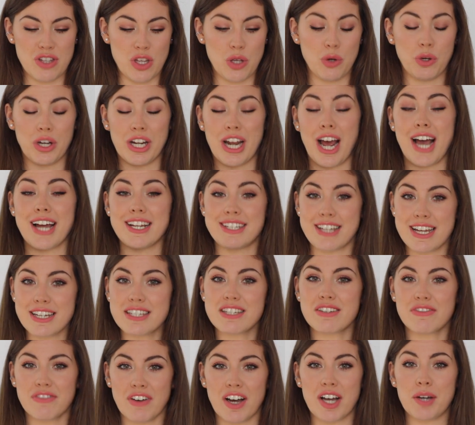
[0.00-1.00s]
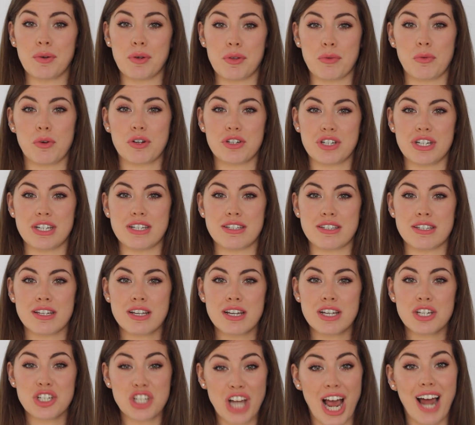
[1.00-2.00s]
that you're going to identify with what she's
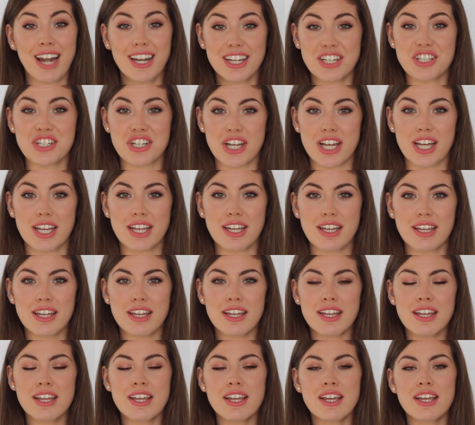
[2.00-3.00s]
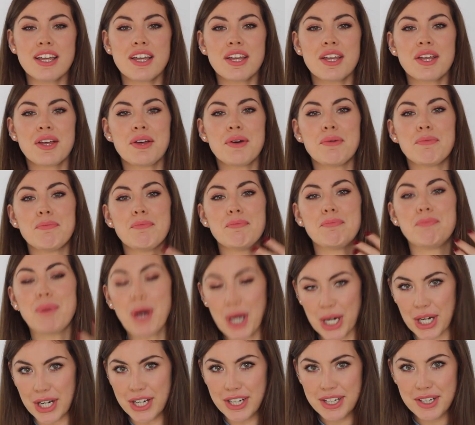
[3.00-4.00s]
challenging,
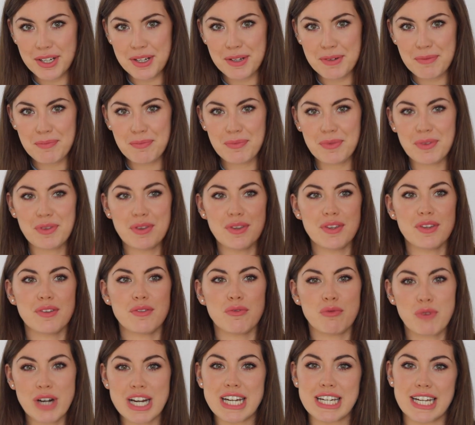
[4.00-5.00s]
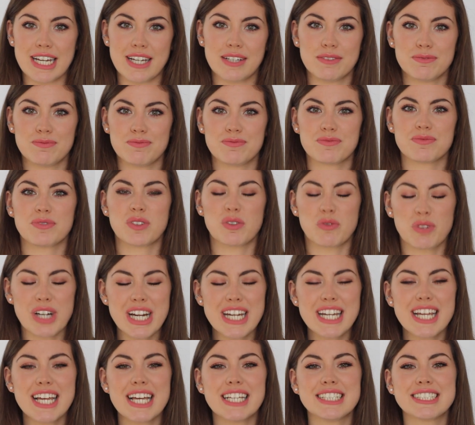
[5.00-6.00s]
but read it. Read
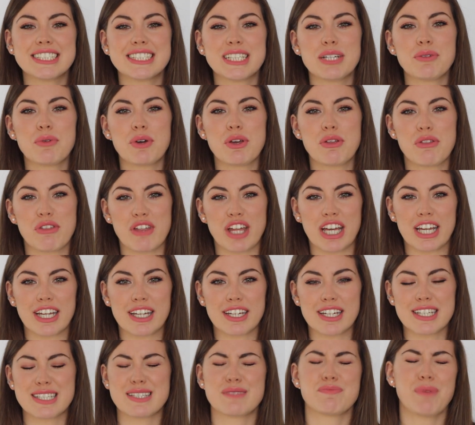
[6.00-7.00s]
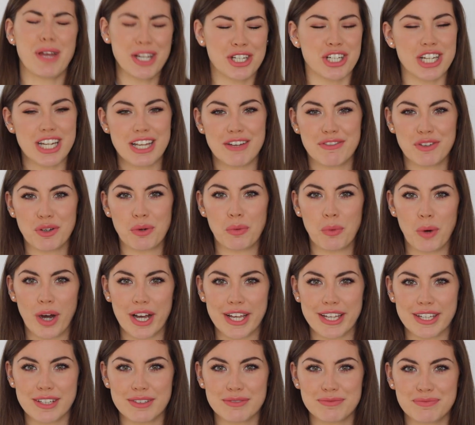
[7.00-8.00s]
it and see what you think, especially if you're
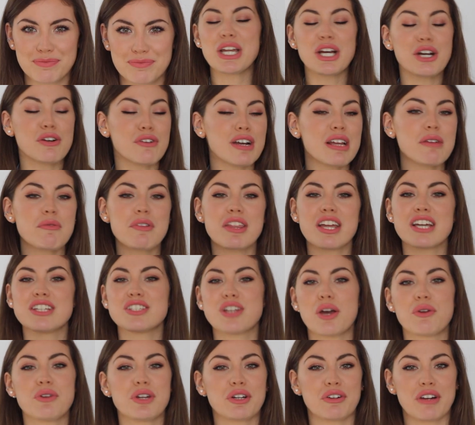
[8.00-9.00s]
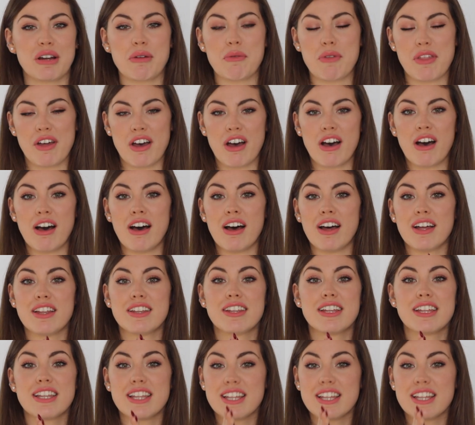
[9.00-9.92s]
white. Agree with her, don't agree with her,